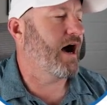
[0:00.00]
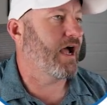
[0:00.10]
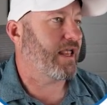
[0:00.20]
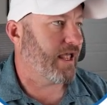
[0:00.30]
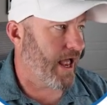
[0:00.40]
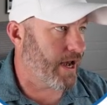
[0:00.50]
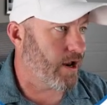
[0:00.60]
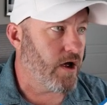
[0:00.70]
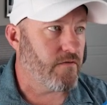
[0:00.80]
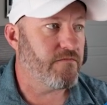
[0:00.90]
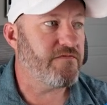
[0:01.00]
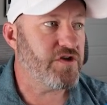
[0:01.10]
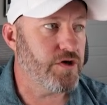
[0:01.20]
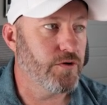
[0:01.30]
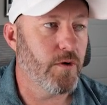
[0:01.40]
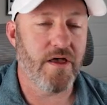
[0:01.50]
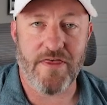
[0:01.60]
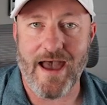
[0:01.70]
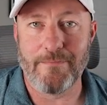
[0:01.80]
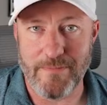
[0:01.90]
I can view
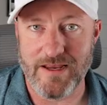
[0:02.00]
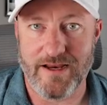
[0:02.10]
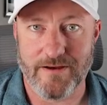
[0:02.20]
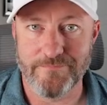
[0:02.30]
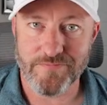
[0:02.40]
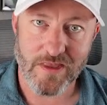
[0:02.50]
that meeting.